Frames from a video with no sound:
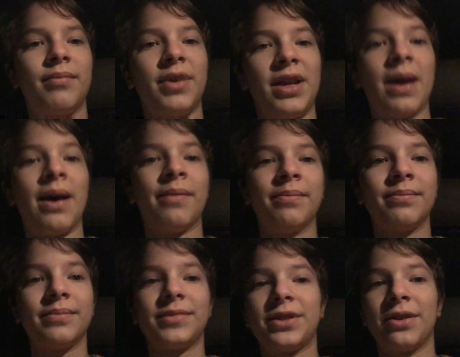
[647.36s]
But yeah,
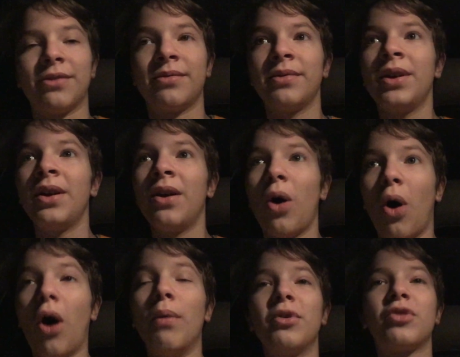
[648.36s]
so
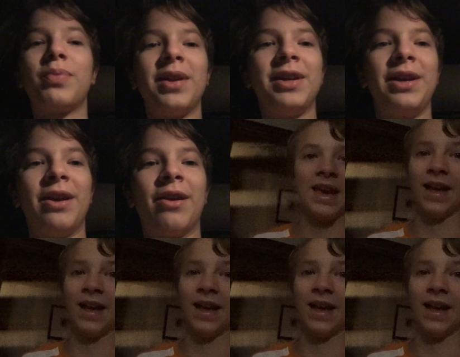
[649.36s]
almost been a year.